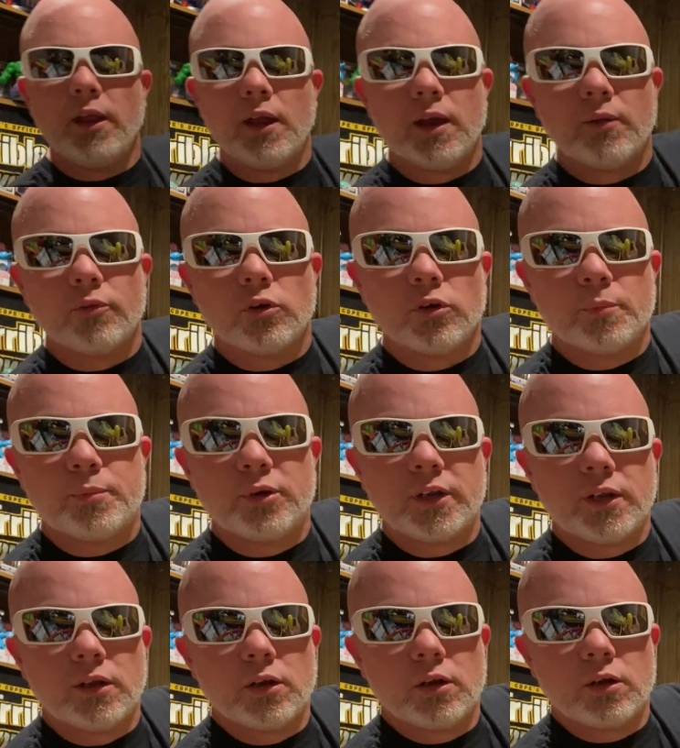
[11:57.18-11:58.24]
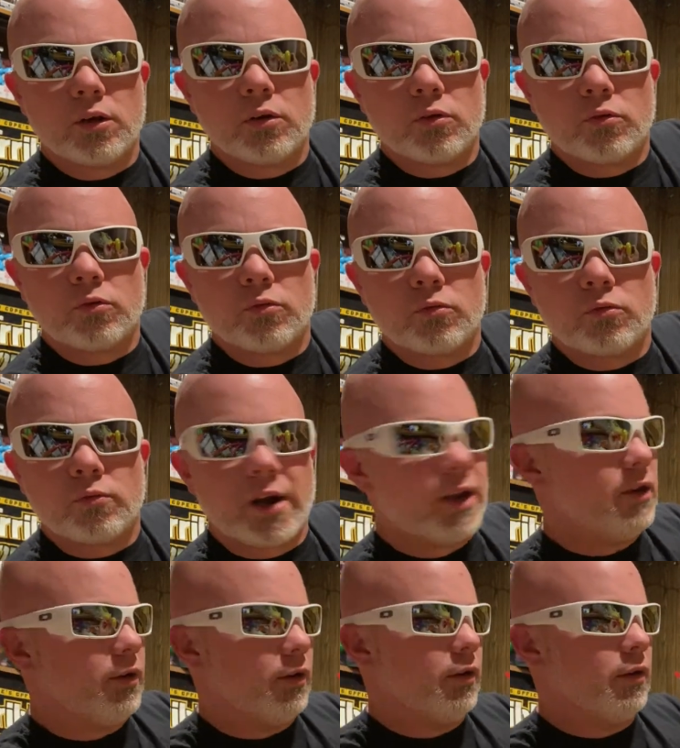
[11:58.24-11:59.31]
and we're going to put it right
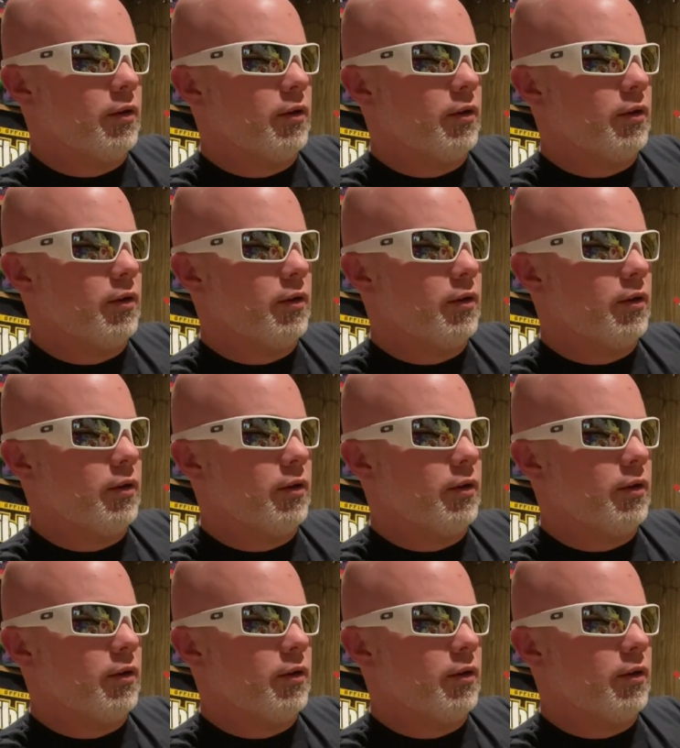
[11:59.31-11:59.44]
here,